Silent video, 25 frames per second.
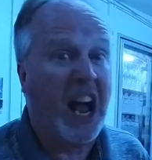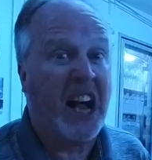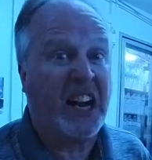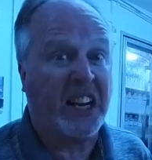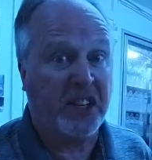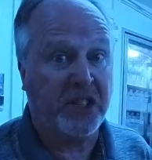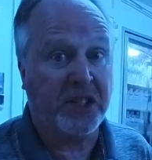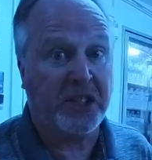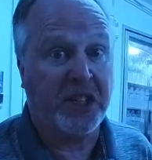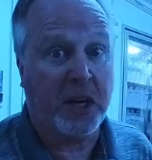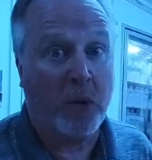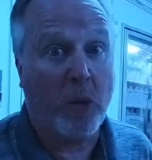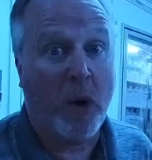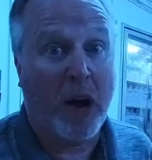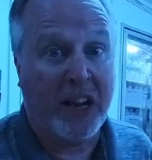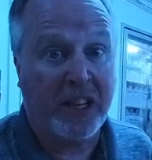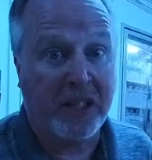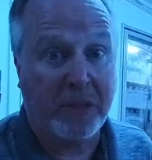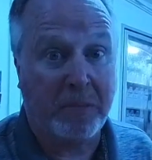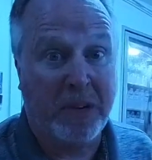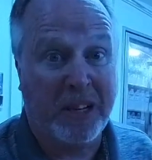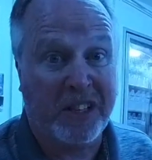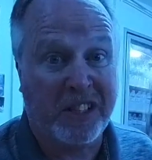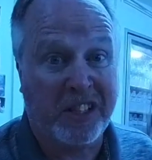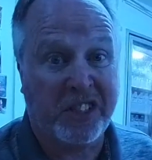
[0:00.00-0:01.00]
I can see
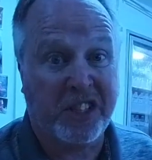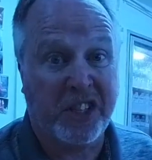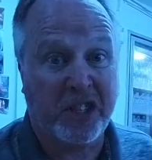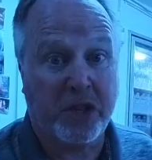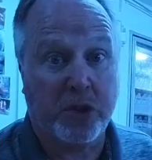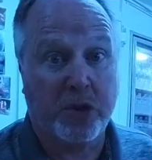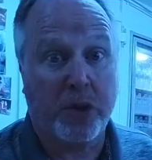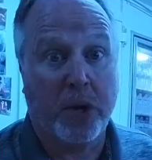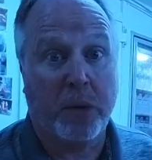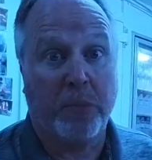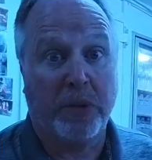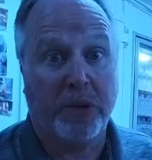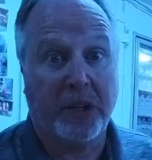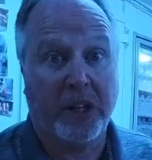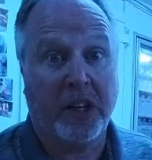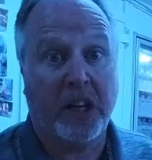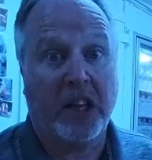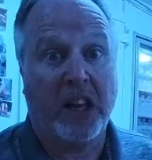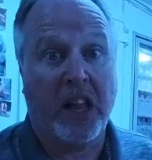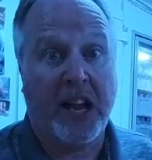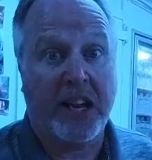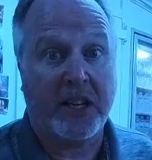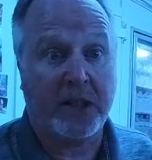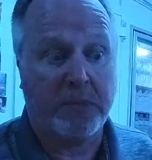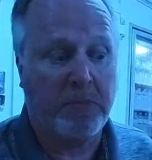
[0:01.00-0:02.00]
why his business has tripled
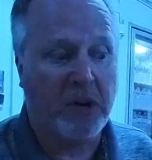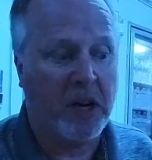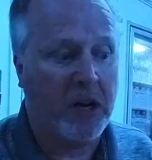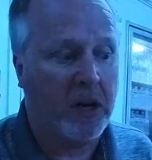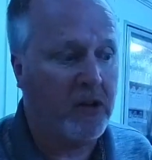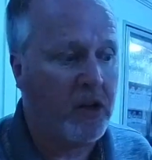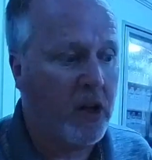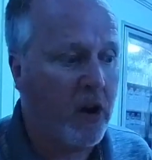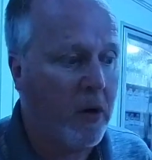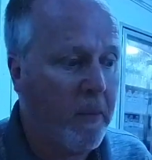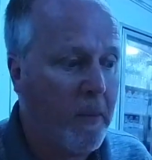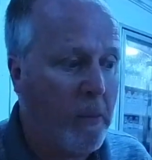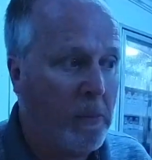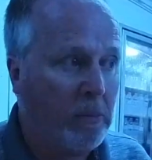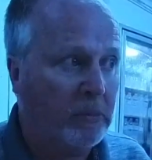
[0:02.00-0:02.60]
in the last month.